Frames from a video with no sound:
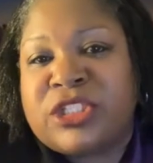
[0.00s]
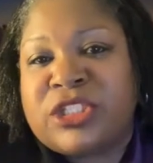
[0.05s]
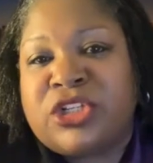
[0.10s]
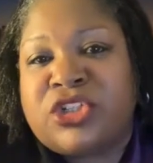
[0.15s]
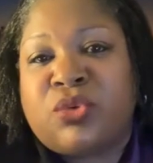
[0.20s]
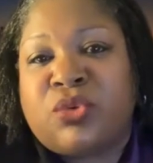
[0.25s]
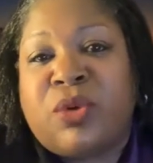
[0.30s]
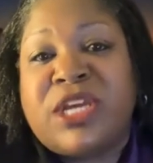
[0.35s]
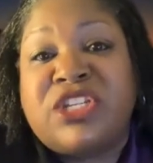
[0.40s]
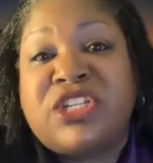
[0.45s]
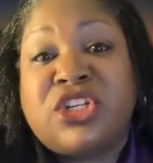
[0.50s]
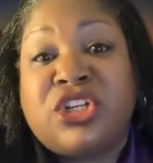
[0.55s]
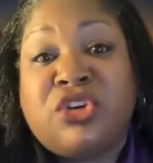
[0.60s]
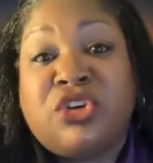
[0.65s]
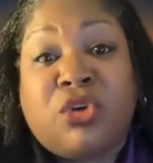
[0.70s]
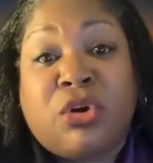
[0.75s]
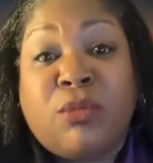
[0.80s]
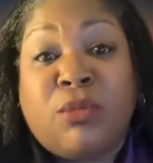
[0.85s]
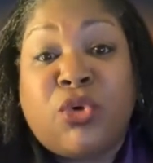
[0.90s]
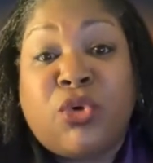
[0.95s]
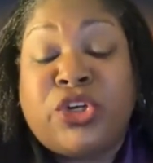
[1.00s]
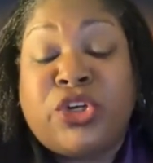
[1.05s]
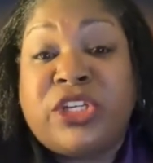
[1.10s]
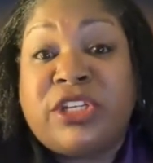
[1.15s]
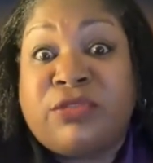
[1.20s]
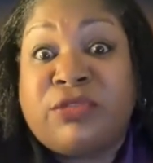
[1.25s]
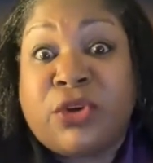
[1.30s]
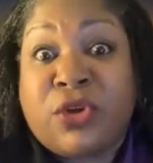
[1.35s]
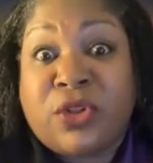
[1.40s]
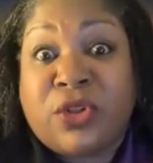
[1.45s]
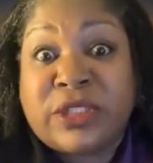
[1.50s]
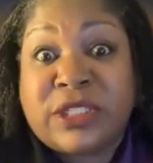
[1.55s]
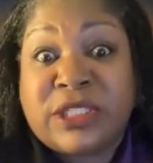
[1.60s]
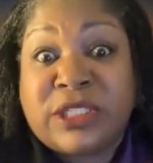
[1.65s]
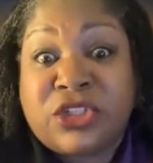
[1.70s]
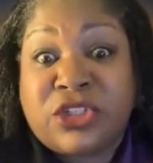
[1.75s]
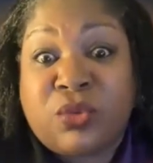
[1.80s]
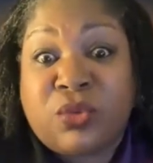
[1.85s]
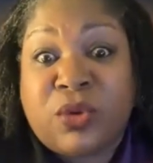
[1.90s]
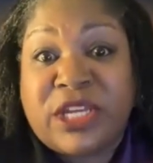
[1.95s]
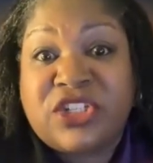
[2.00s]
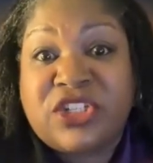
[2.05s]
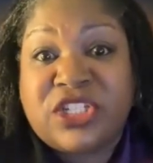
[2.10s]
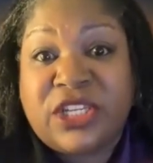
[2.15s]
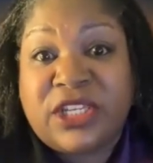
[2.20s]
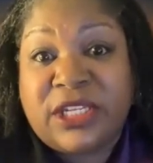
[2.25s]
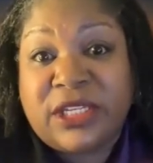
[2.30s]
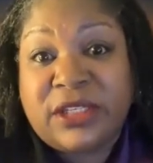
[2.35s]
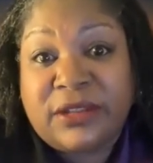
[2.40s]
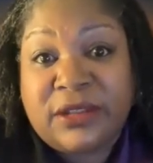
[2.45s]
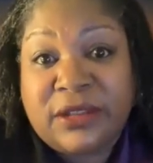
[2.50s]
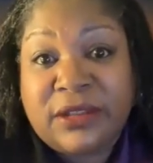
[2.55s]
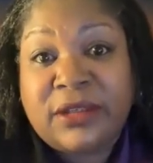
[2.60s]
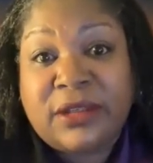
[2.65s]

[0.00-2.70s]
situation or a more difficult situation